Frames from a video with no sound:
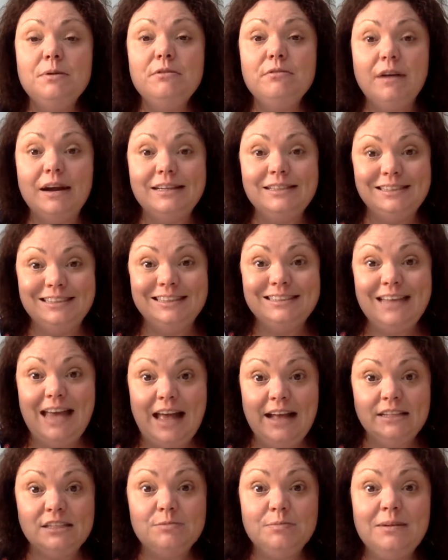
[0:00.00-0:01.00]
be writing this
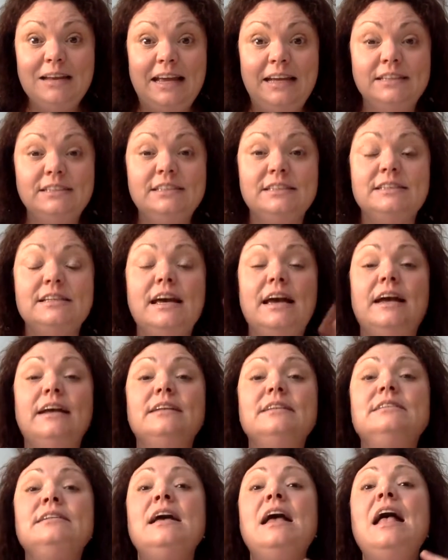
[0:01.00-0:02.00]
explanation
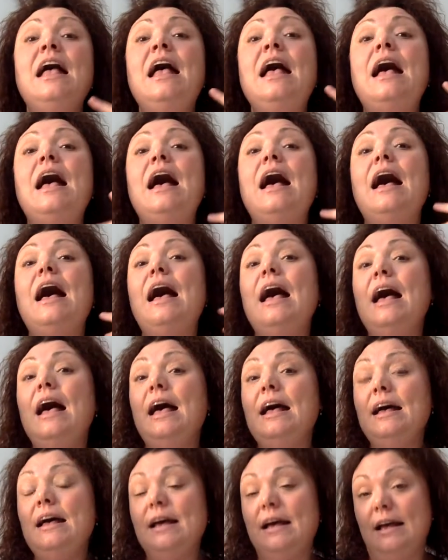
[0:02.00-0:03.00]
text
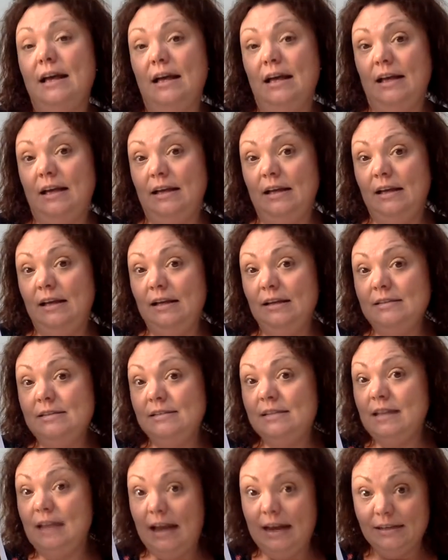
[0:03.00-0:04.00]
as
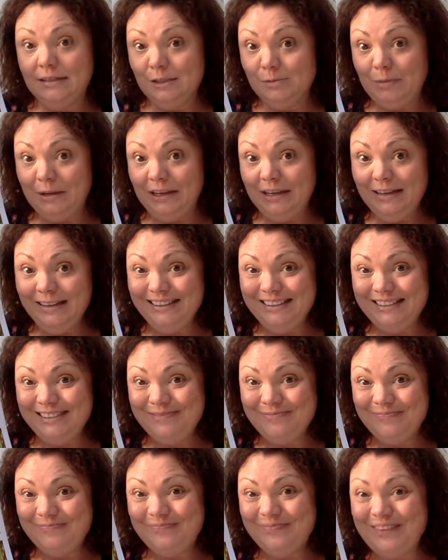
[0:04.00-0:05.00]
the expert
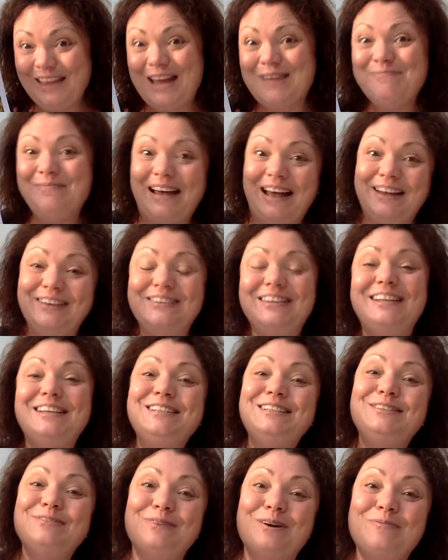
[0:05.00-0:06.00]
about
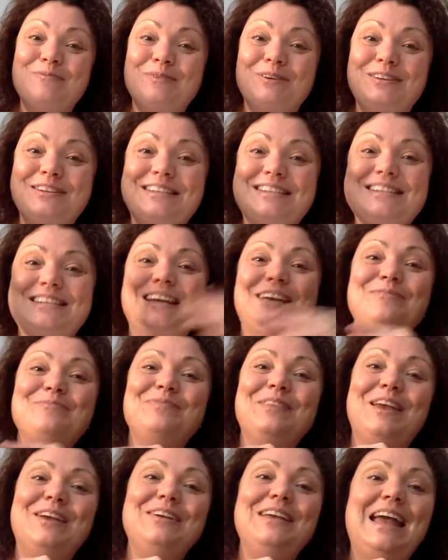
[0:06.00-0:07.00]
this swamp monster.
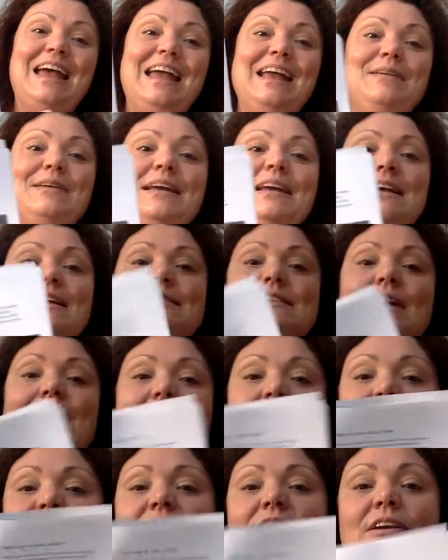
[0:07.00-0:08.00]
Okay, so
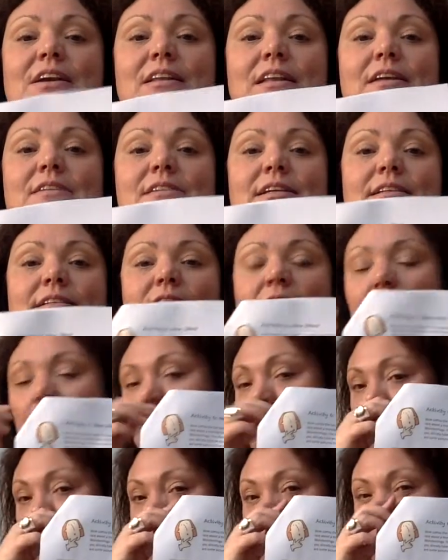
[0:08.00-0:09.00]
have a look at those
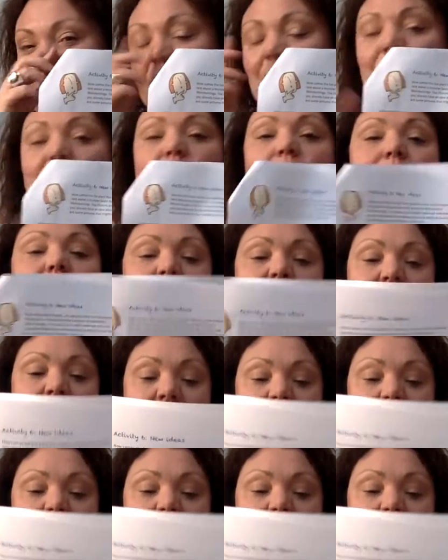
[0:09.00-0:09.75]
examples, all right,